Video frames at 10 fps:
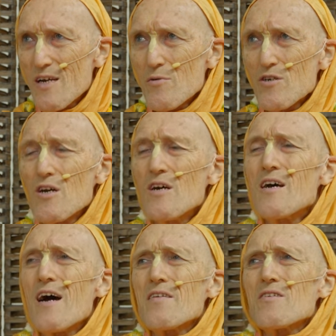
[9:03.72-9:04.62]
language.
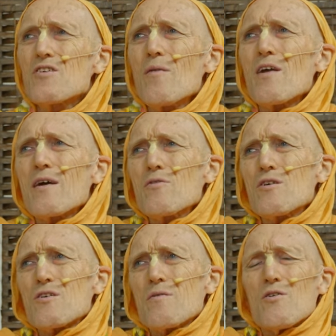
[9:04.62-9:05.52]
And then some
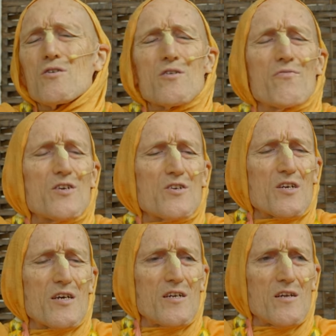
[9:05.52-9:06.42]
languages are more
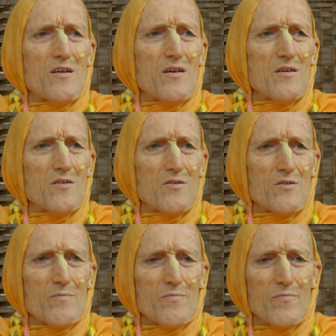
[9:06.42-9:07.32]
sophisticated than
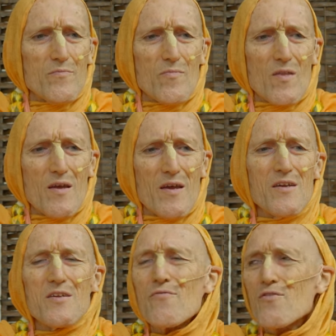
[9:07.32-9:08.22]
others
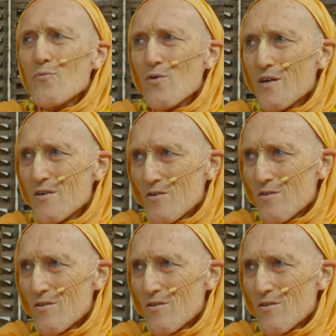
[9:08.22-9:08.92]
in different ways.